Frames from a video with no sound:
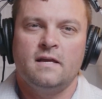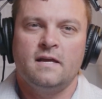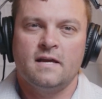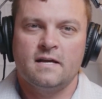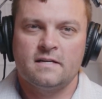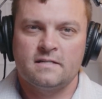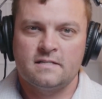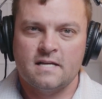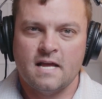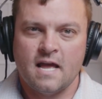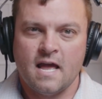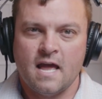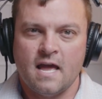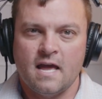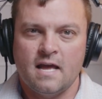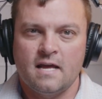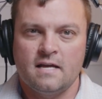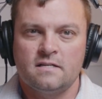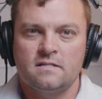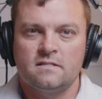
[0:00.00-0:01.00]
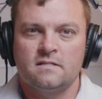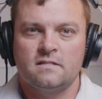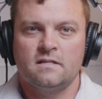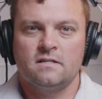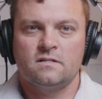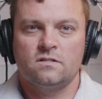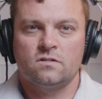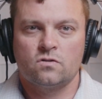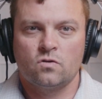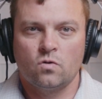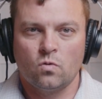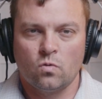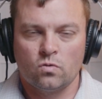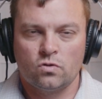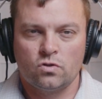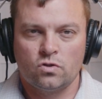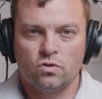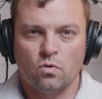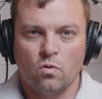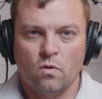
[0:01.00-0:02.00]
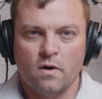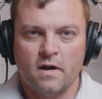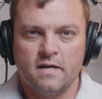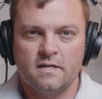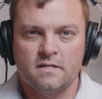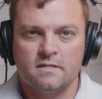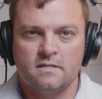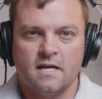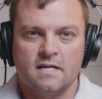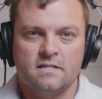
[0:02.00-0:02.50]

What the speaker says: ESAs and school choice